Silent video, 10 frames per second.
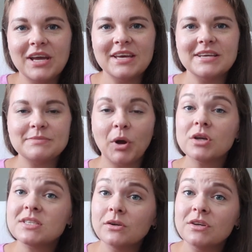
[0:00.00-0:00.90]
his
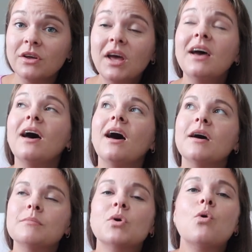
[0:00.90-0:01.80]
personal
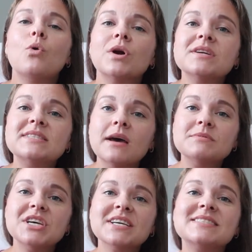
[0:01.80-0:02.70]
core
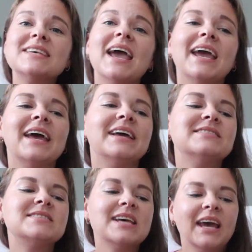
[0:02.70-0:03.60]
subjects.
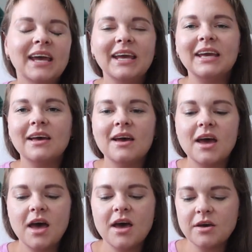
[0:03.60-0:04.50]
And
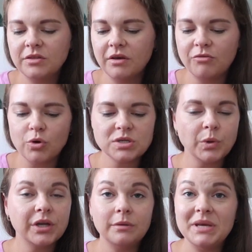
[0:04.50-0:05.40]
of
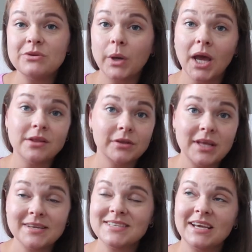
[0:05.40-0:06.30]
course, we're going to be doing other
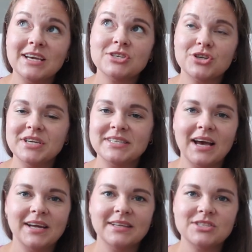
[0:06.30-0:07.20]
things like history,
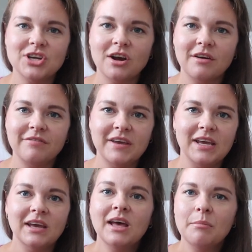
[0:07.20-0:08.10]
science,
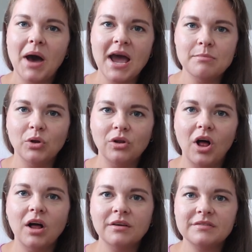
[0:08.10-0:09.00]
geography,
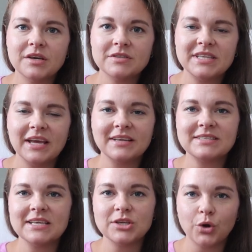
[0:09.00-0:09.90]
Bible, all of those
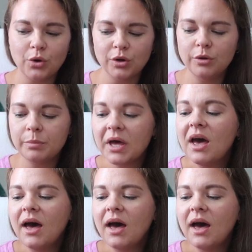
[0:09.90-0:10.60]
things as a group.